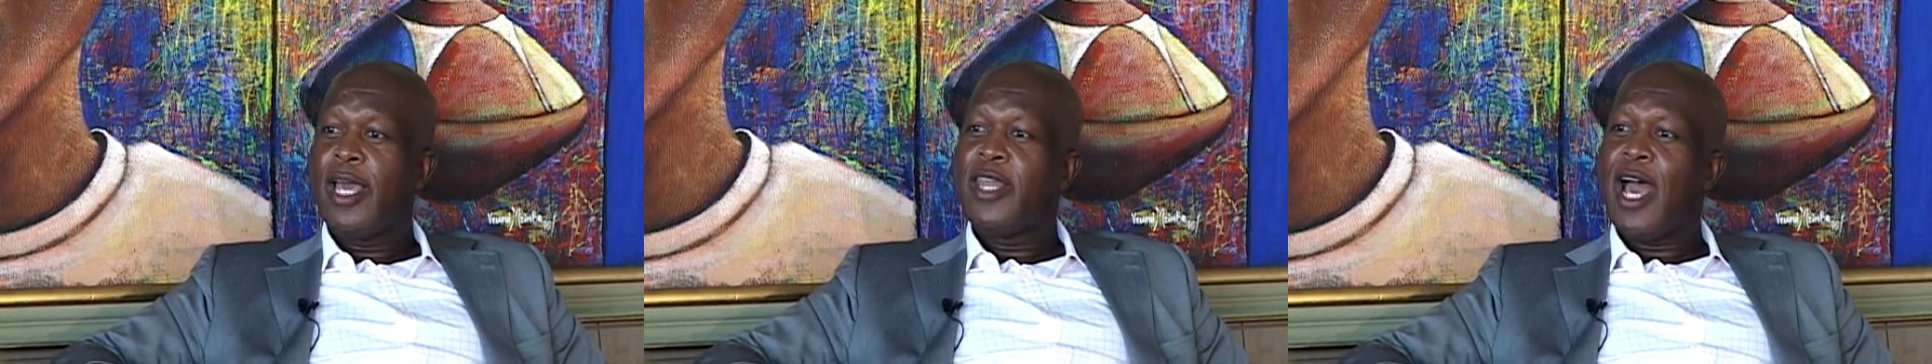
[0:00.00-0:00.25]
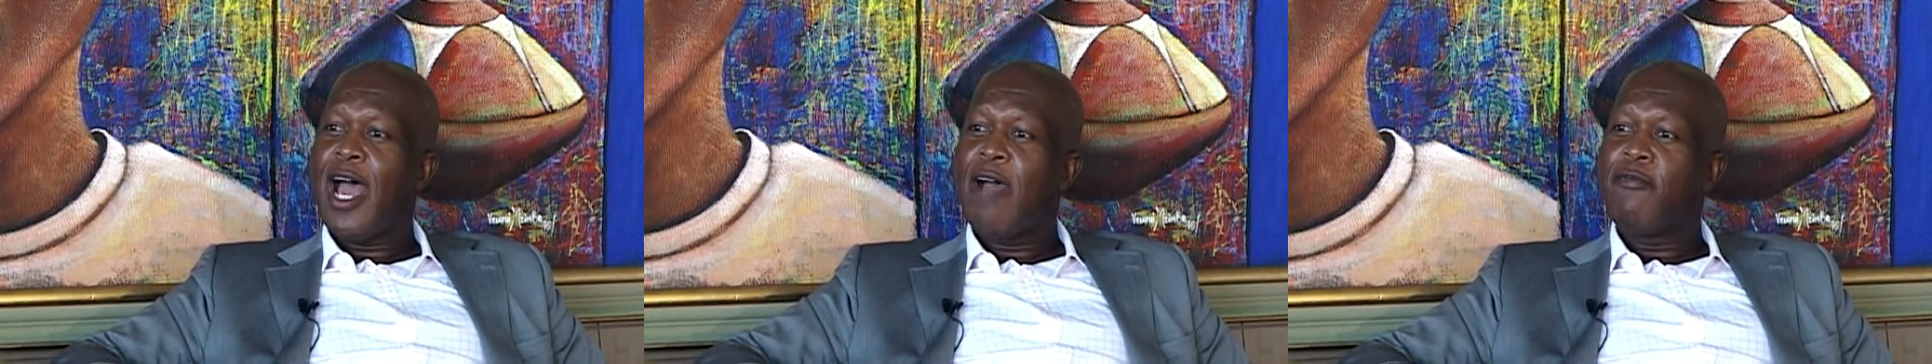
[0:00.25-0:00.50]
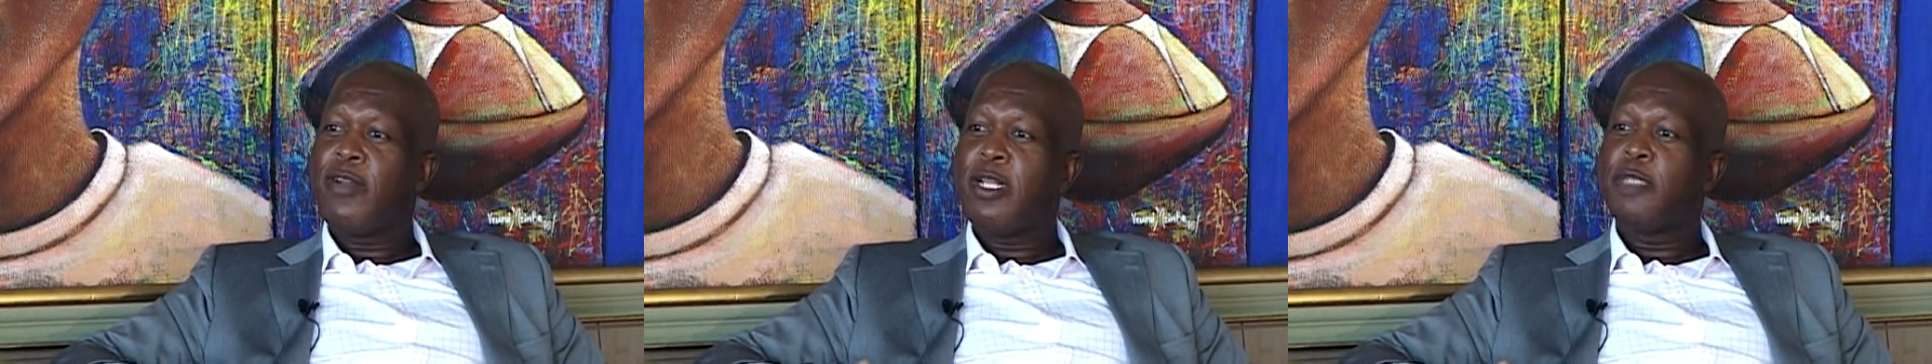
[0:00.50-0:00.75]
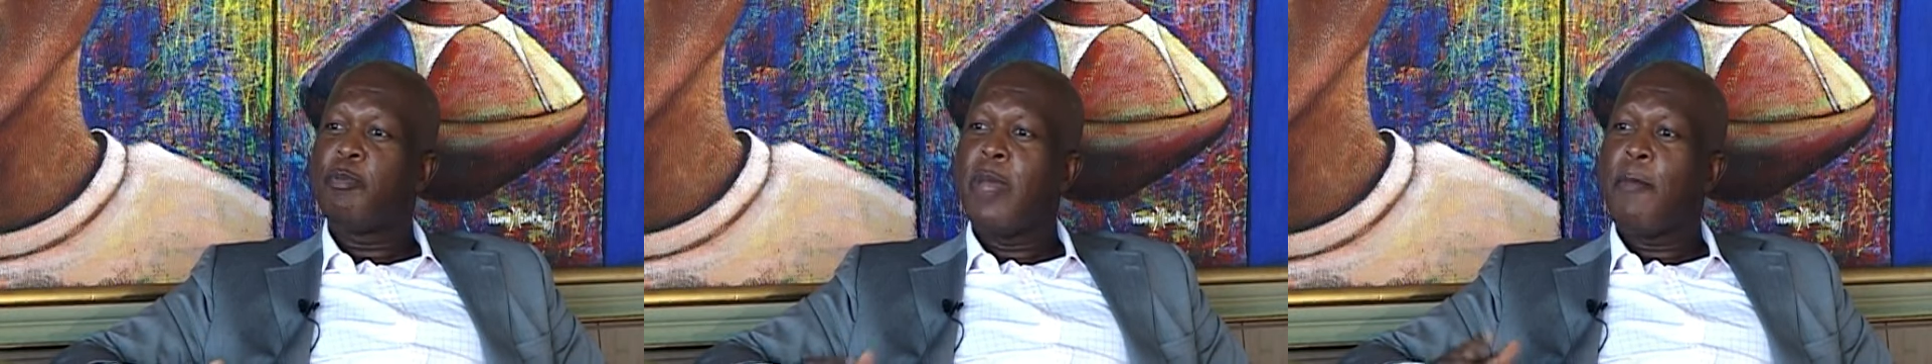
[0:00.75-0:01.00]
the
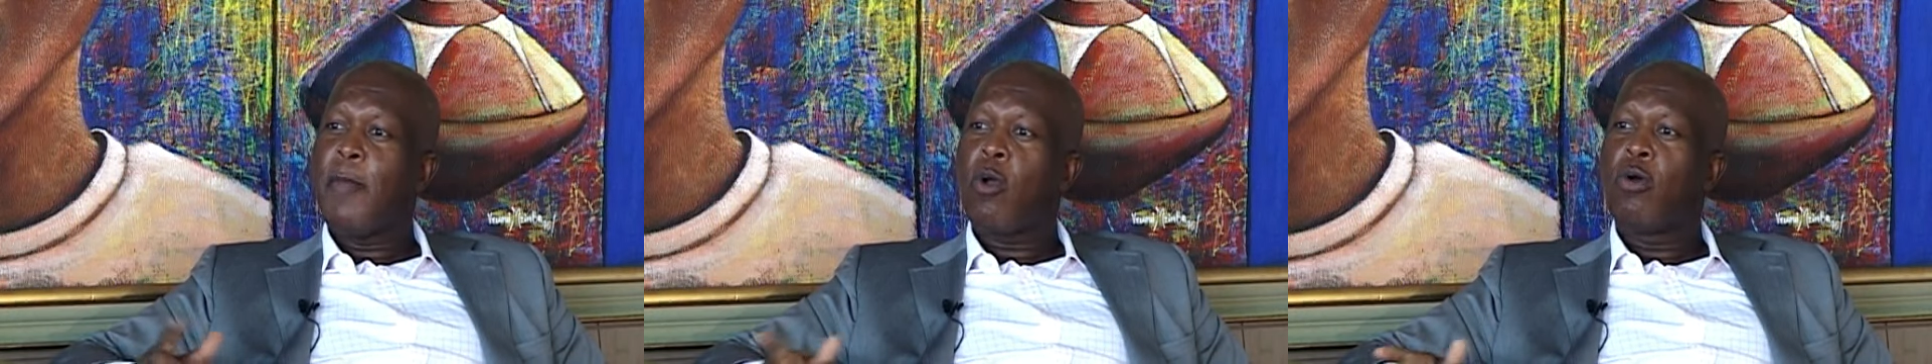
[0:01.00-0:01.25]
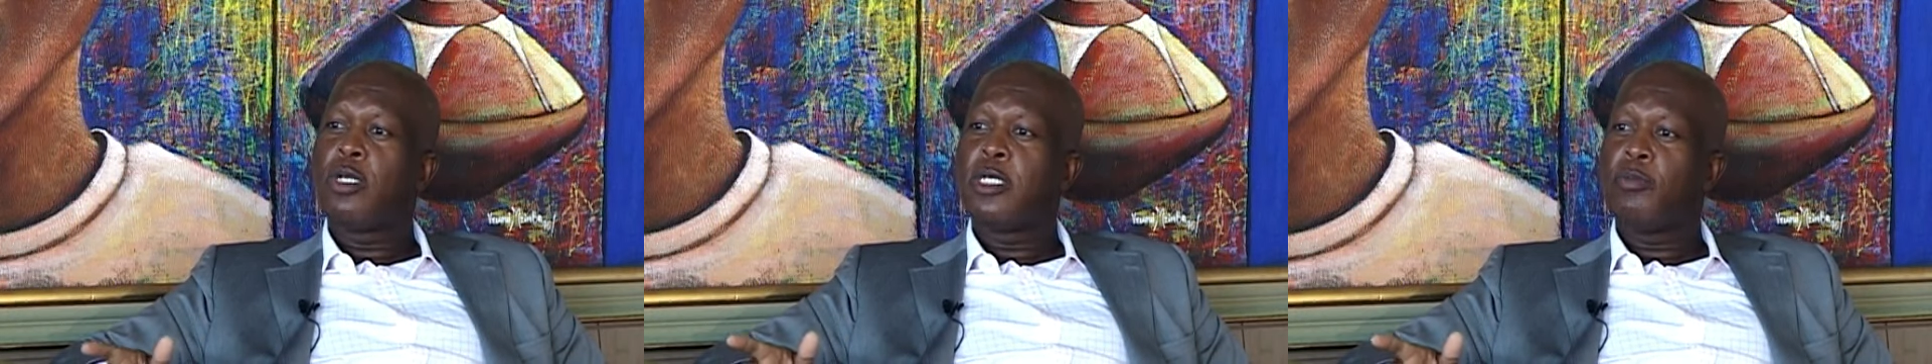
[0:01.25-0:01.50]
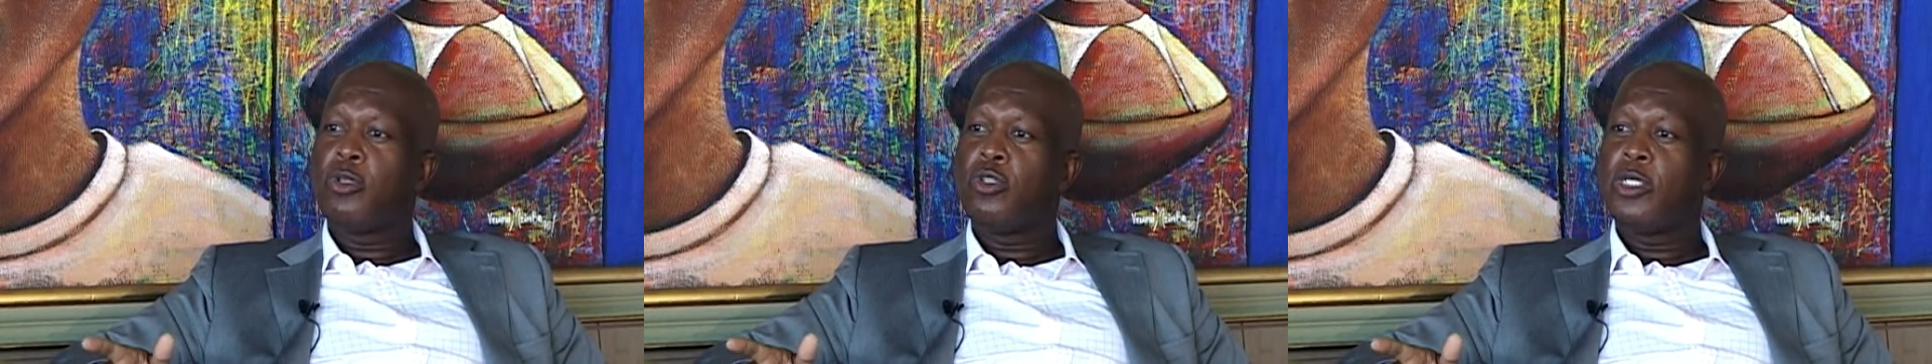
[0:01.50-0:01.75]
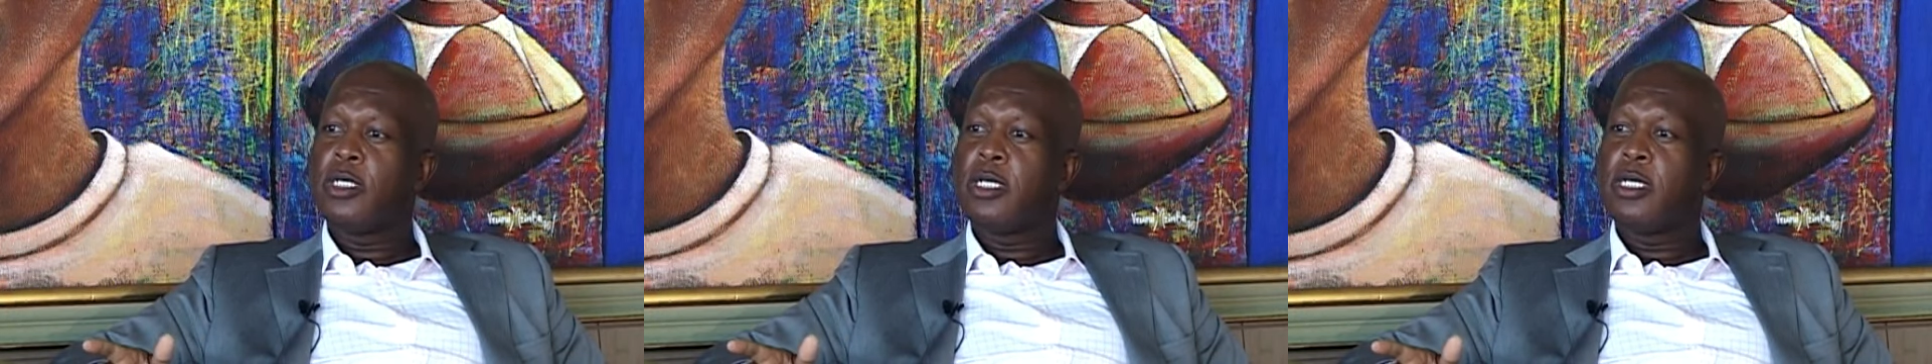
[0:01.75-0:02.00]
average member
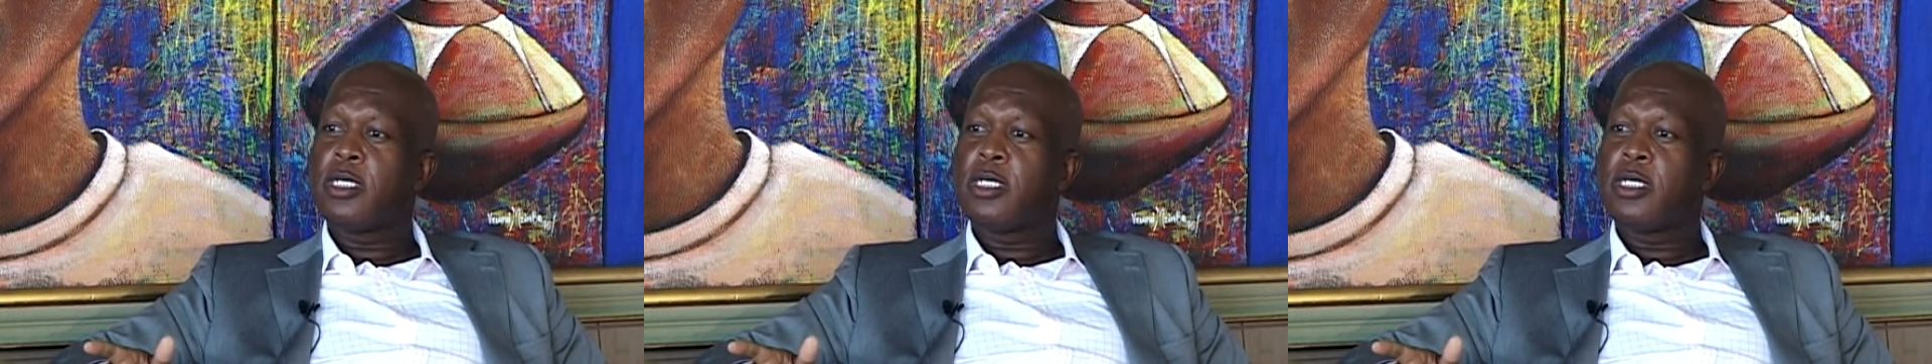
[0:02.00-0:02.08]
contribution